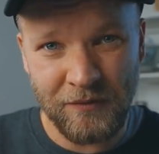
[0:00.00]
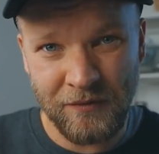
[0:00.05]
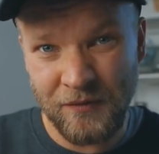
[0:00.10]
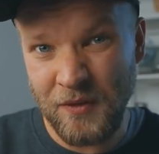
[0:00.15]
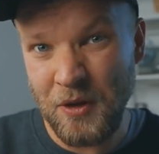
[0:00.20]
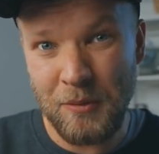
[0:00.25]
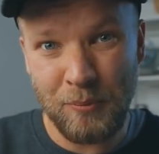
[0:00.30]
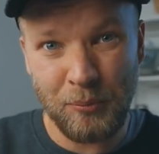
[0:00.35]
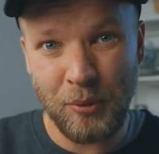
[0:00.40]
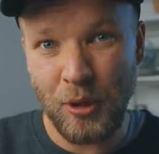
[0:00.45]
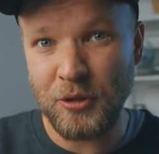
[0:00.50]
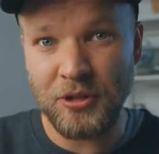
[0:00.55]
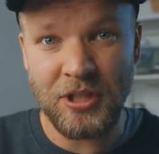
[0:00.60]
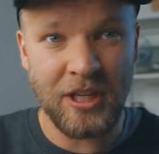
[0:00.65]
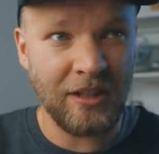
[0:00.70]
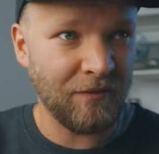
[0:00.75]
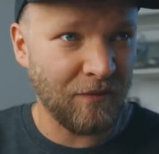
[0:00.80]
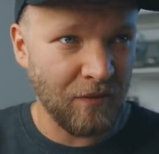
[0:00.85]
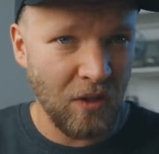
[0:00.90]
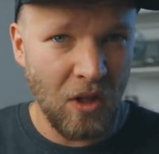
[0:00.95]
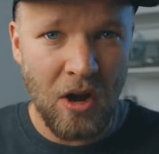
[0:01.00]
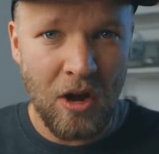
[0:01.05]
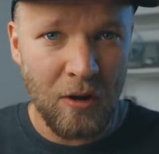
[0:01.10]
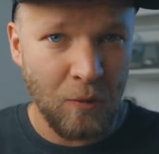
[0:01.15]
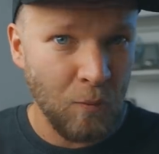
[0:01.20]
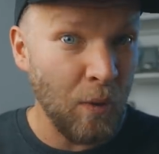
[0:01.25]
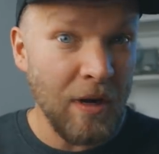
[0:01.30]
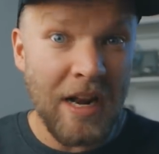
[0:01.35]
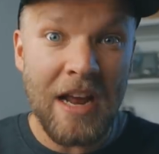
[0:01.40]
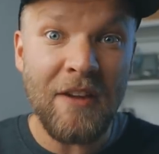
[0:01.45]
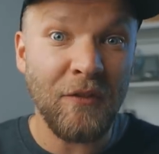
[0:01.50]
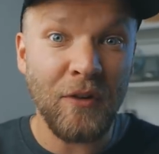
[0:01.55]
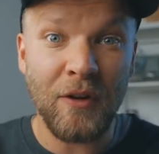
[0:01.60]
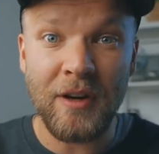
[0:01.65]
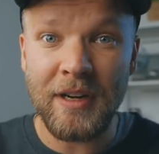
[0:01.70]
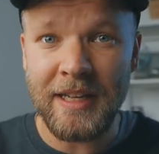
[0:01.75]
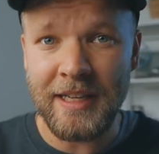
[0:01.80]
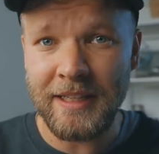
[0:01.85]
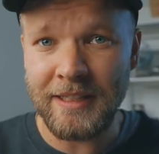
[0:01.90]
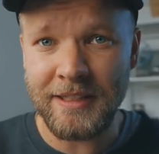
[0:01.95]
film project, vlog, whatever
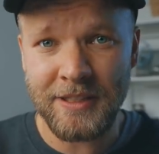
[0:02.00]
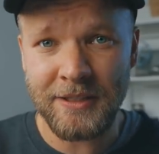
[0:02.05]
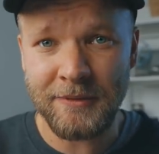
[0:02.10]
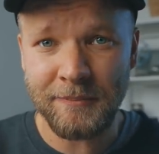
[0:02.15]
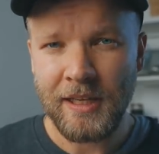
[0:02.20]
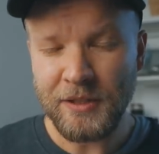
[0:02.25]
it is.